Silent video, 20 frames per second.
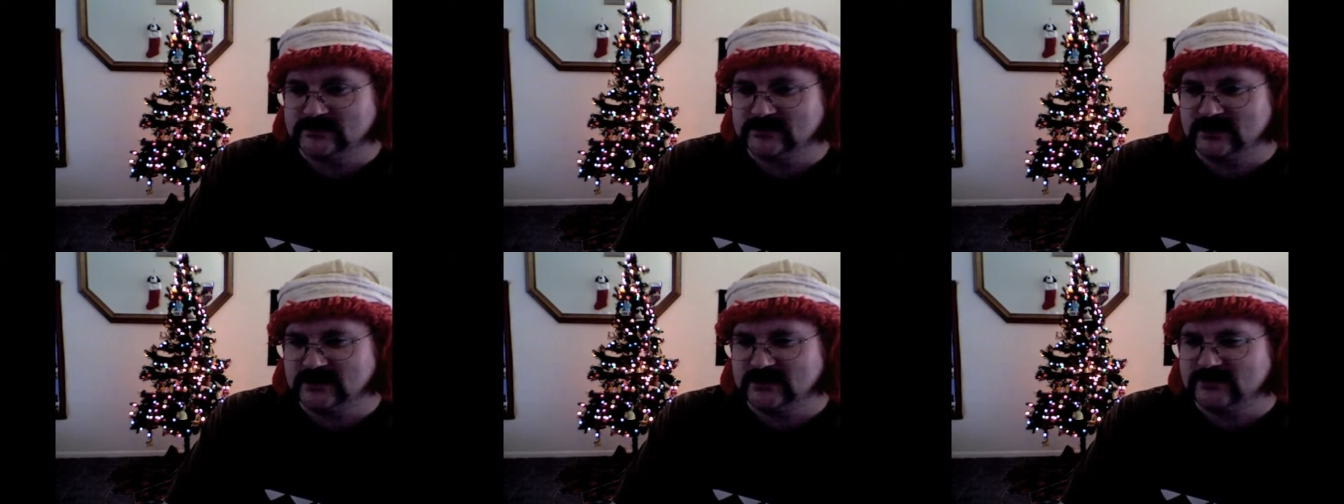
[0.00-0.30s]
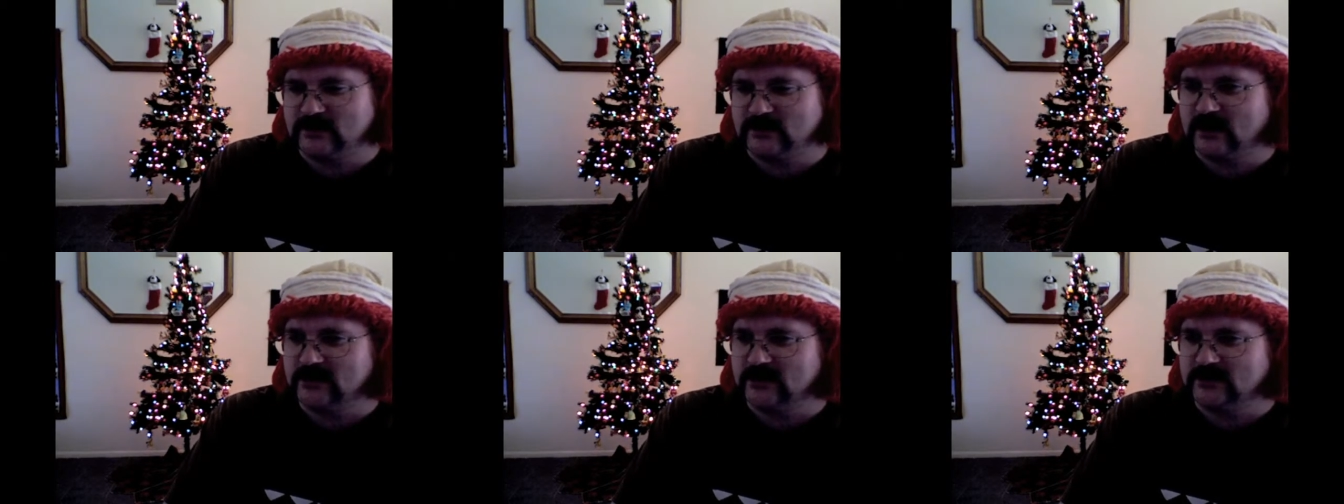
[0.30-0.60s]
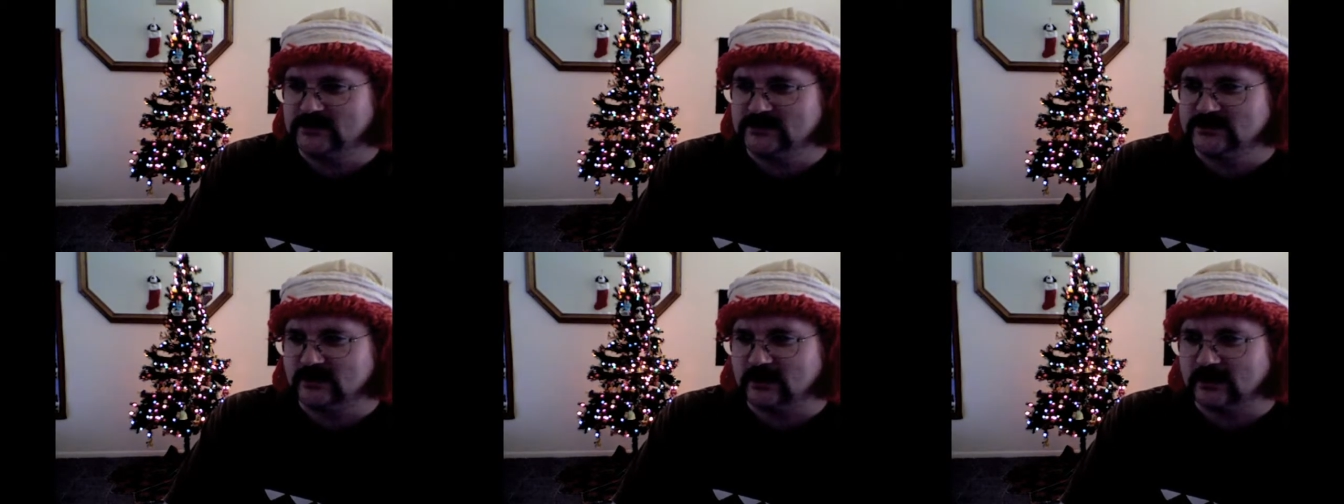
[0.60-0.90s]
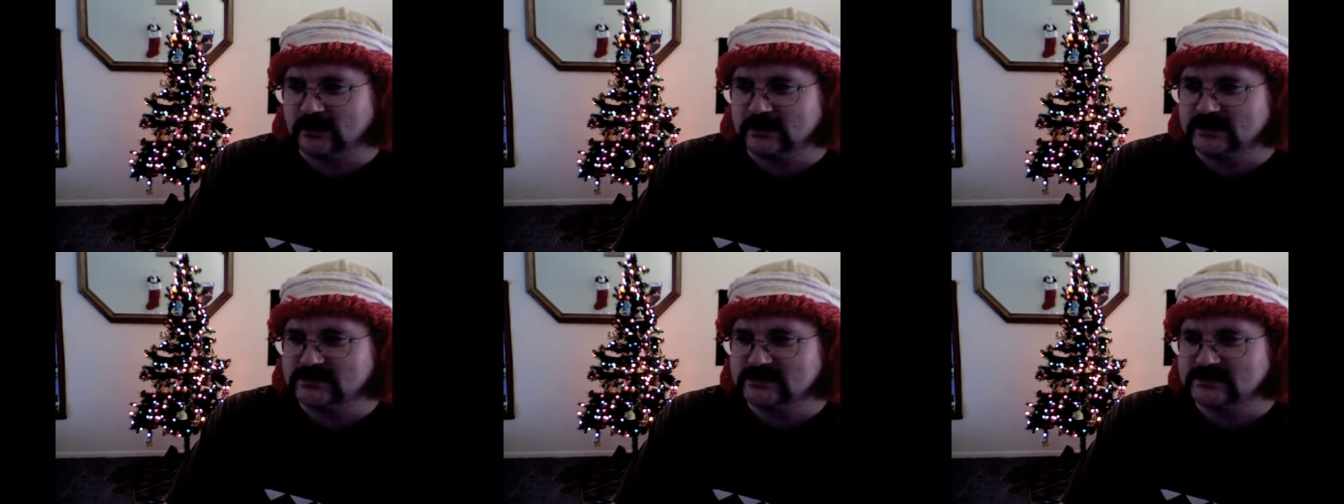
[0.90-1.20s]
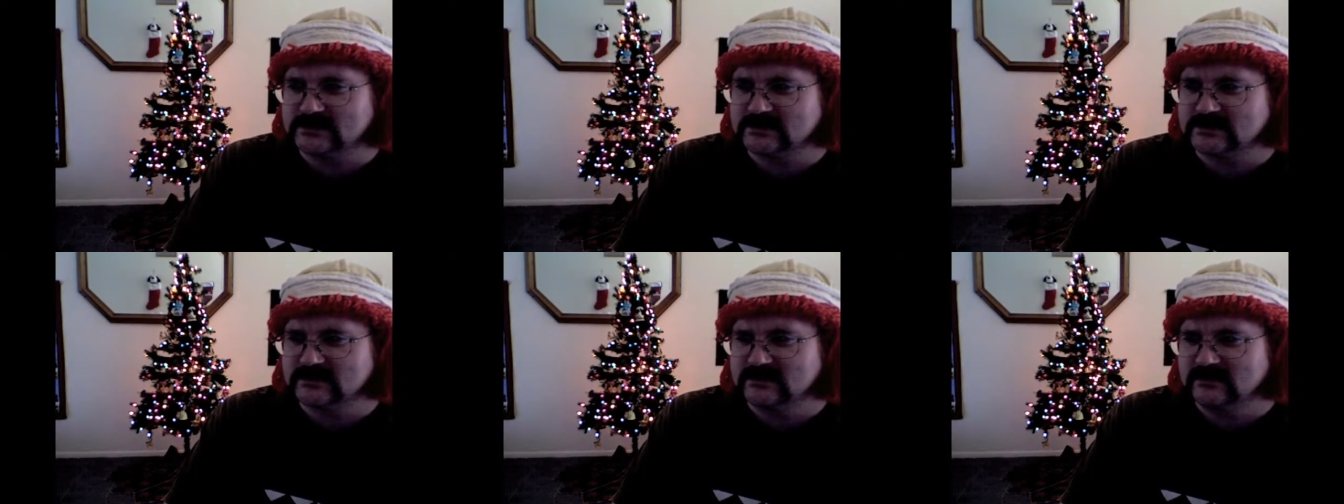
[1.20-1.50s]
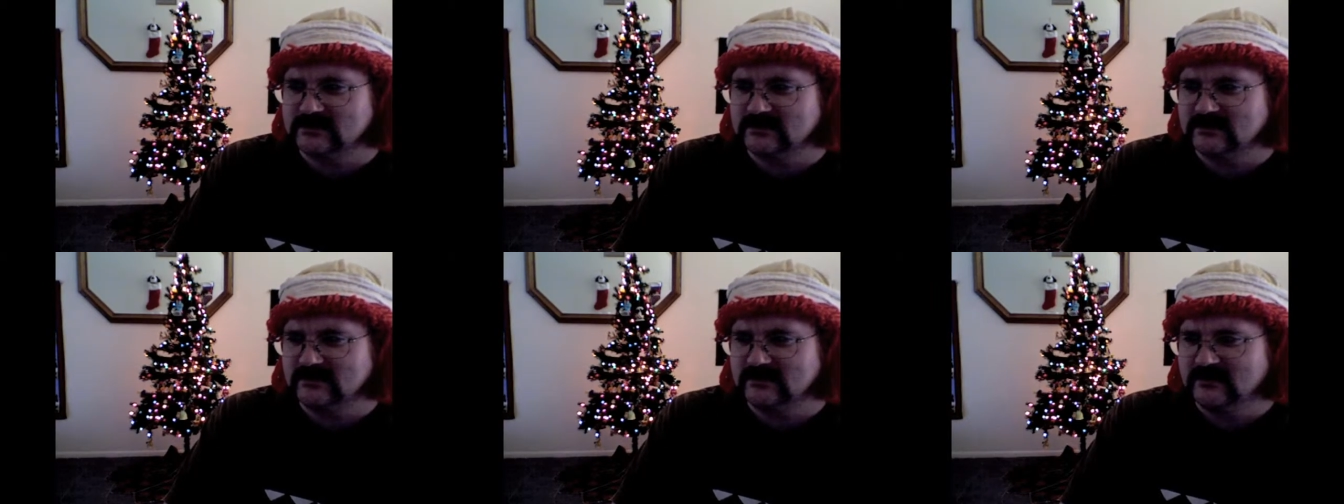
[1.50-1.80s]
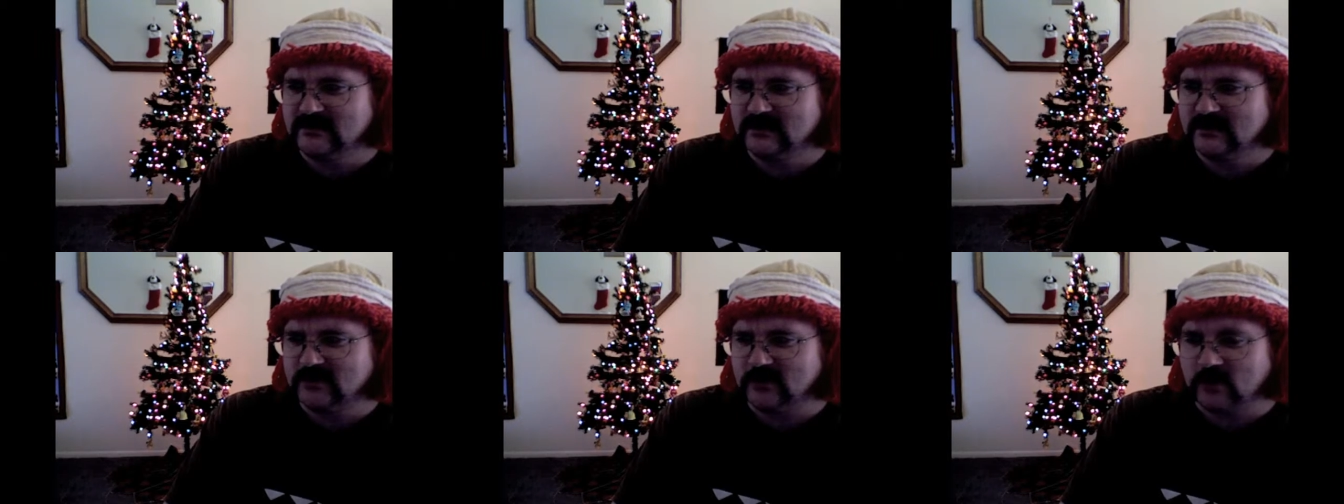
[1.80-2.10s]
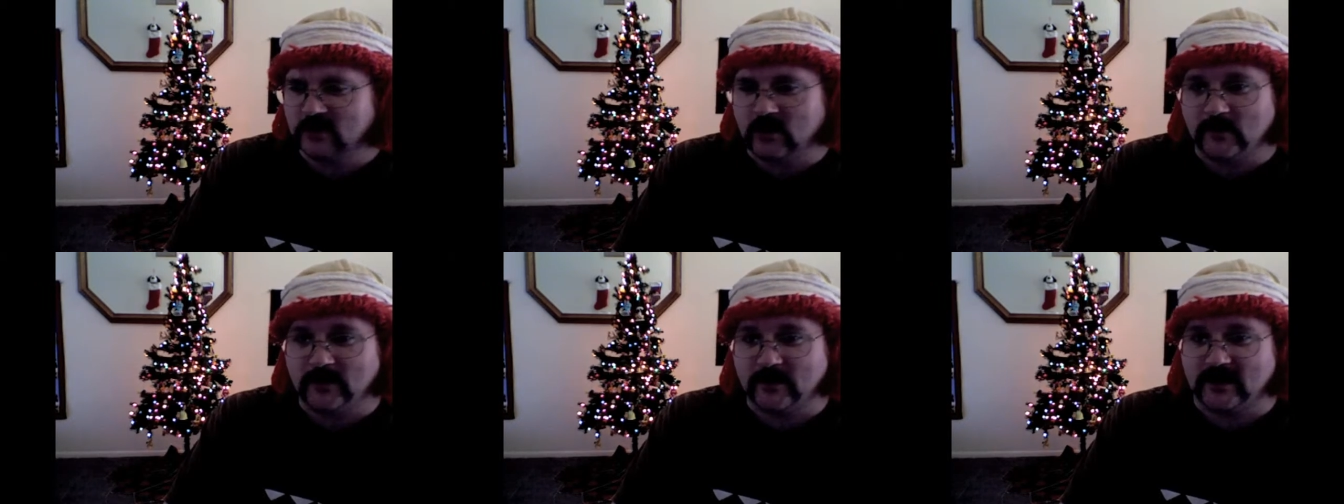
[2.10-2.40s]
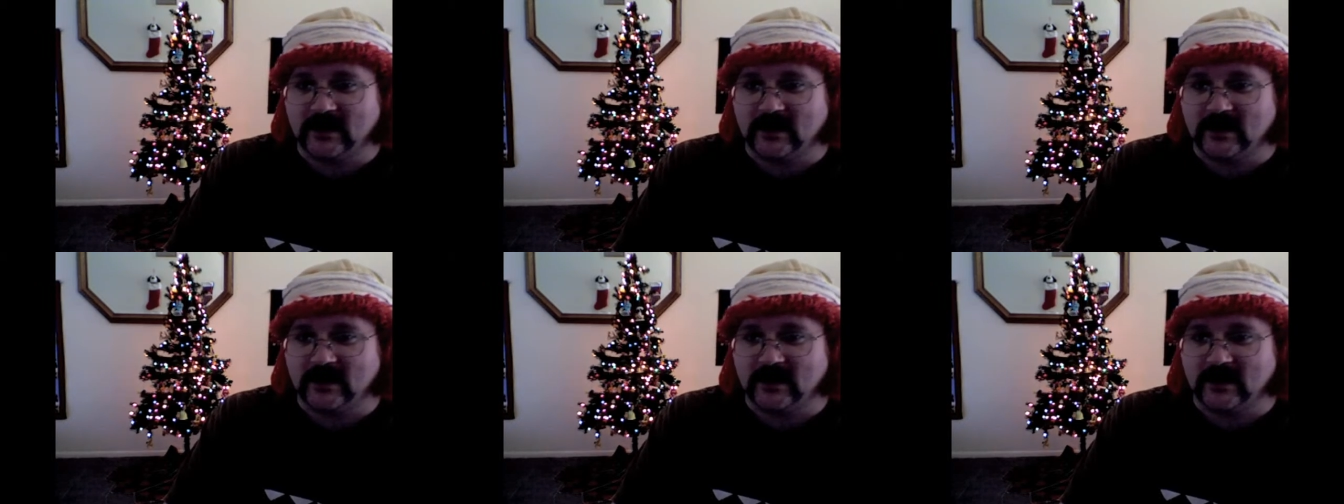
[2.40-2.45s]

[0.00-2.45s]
It's probably the darkest comic